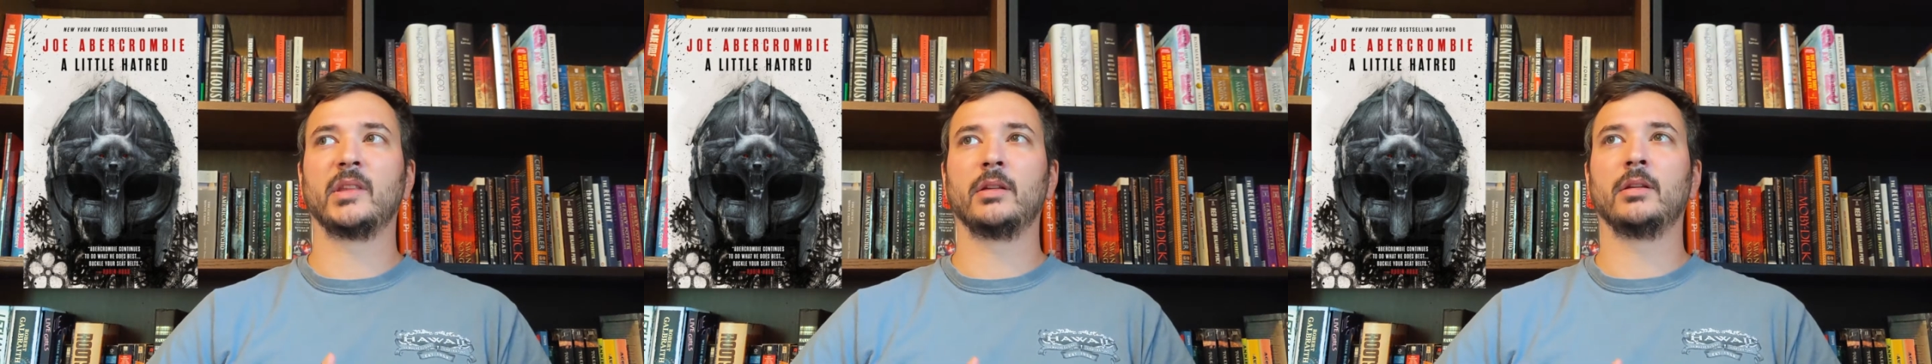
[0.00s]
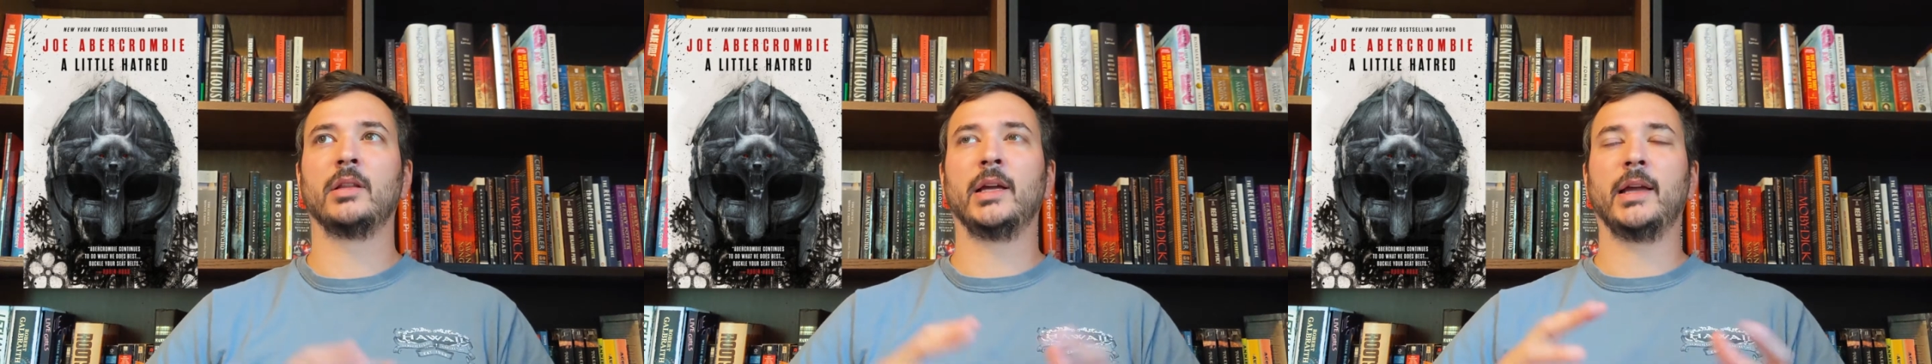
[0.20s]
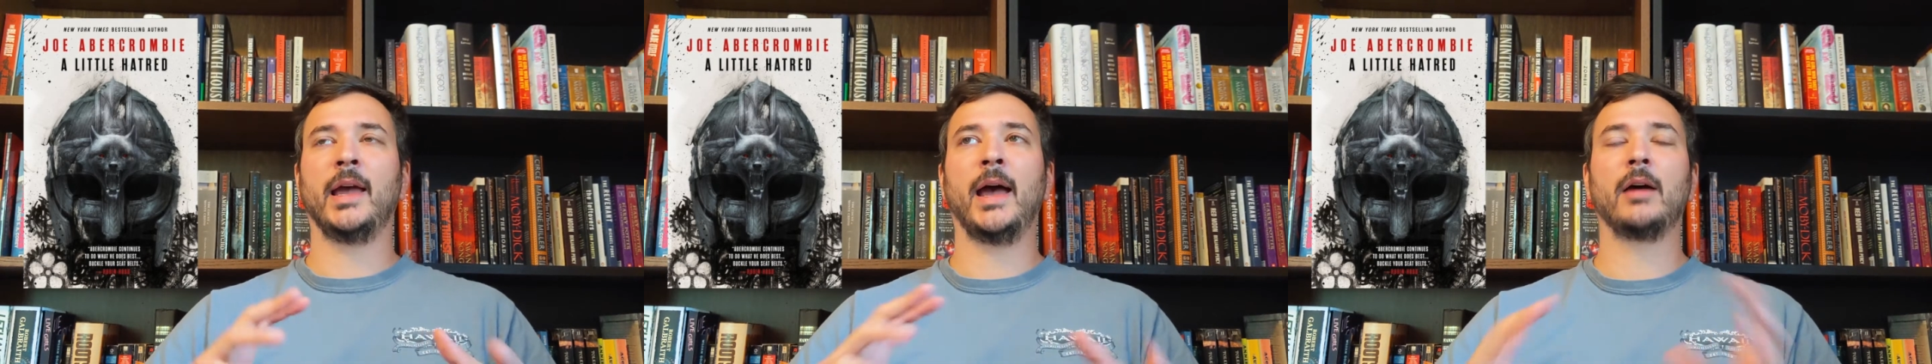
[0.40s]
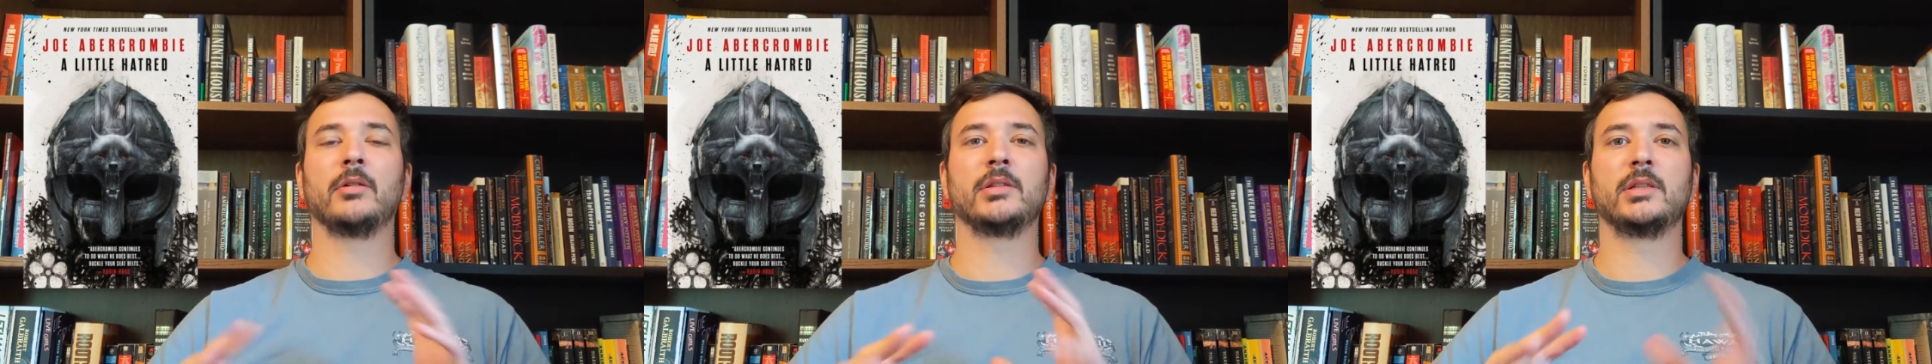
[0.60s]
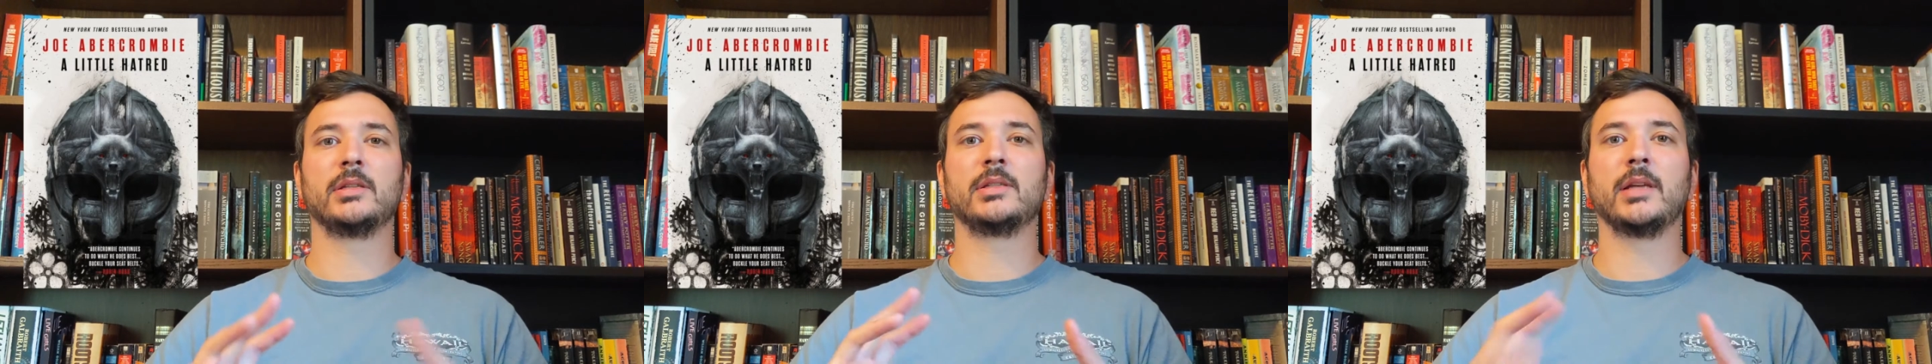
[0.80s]
like how does
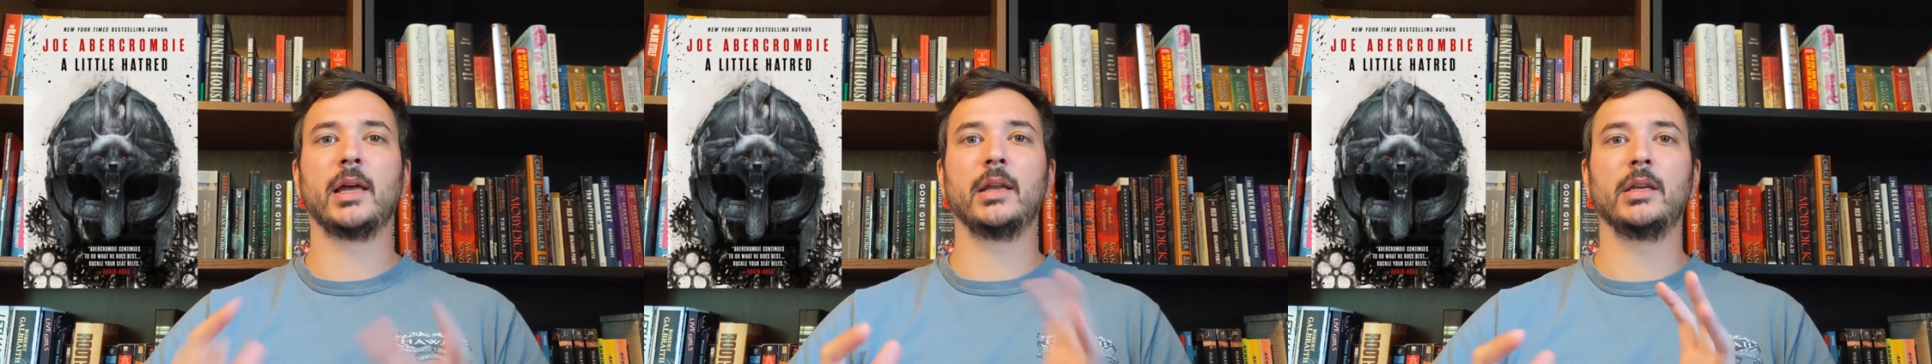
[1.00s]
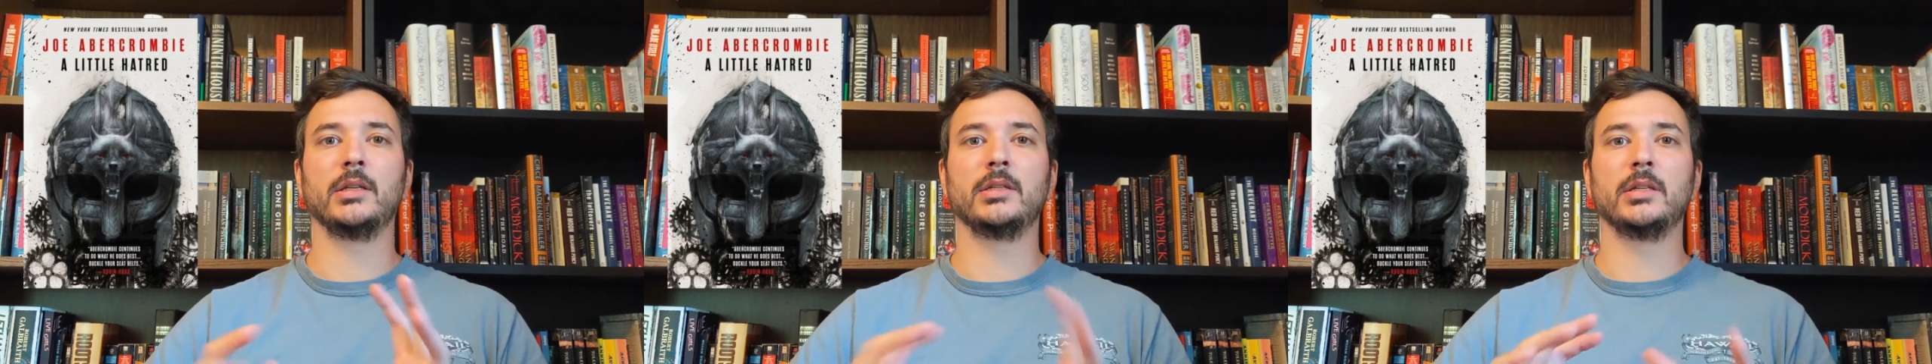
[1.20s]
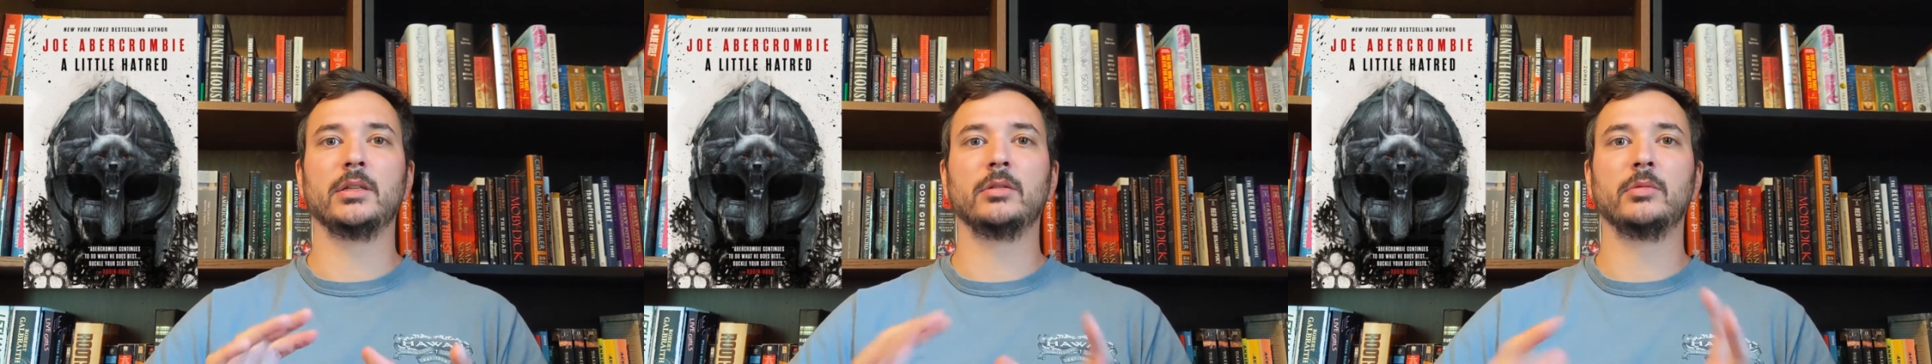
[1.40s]
society deal